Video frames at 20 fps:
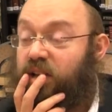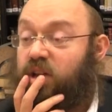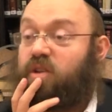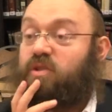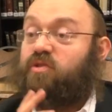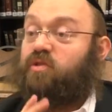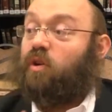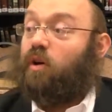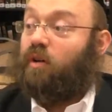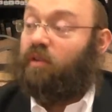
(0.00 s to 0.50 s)

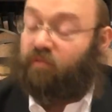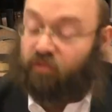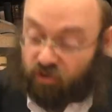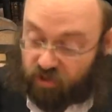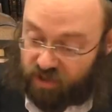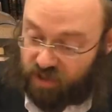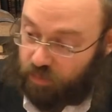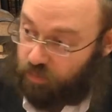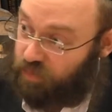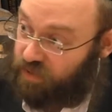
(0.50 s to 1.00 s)
So
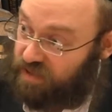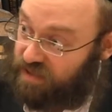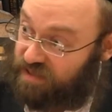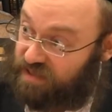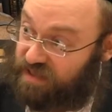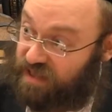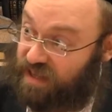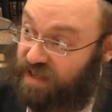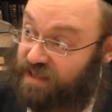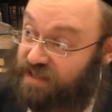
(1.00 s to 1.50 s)
first opinion
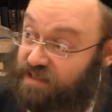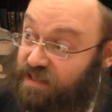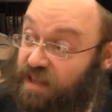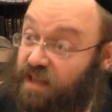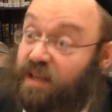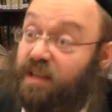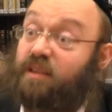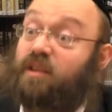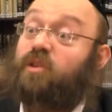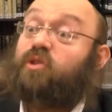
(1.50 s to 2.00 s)
says,
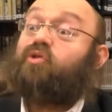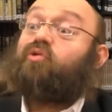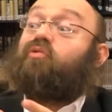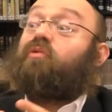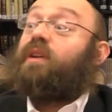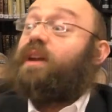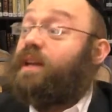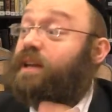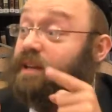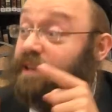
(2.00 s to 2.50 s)
the
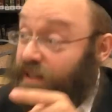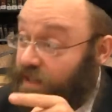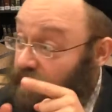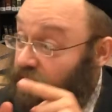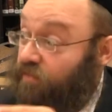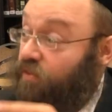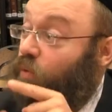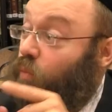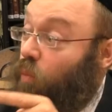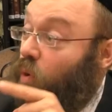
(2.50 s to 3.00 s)
drinking
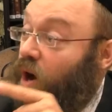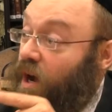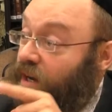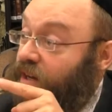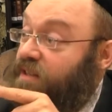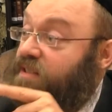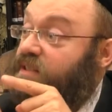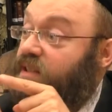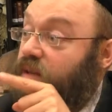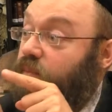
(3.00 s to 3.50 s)
of the wine
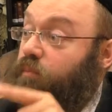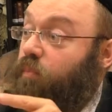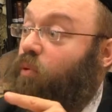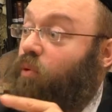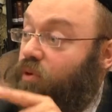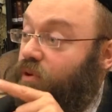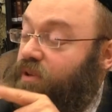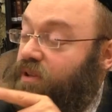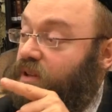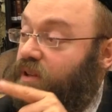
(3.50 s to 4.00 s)
is the
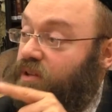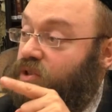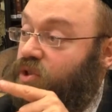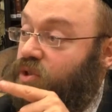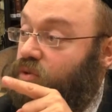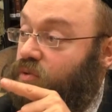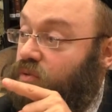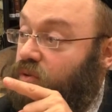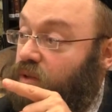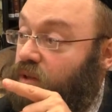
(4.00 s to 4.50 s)
important
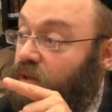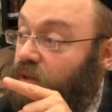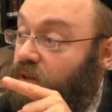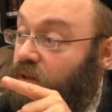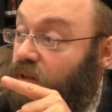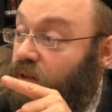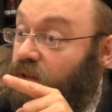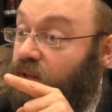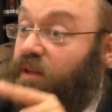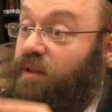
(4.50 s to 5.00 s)
issue.
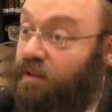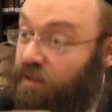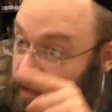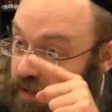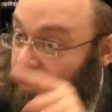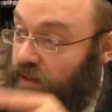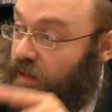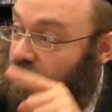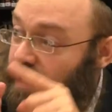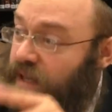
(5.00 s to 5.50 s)
The
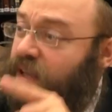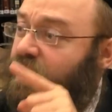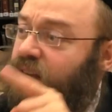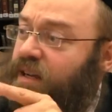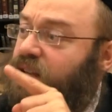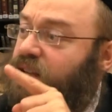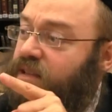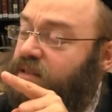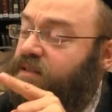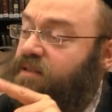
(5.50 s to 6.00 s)
ikid
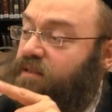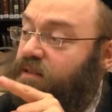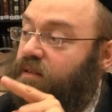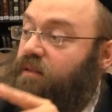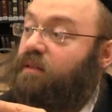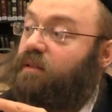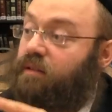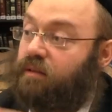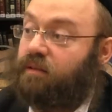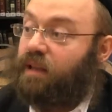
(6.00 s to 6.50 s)
is
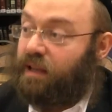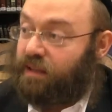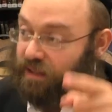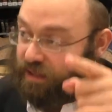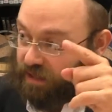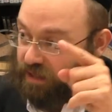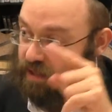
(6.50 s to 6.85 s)
that the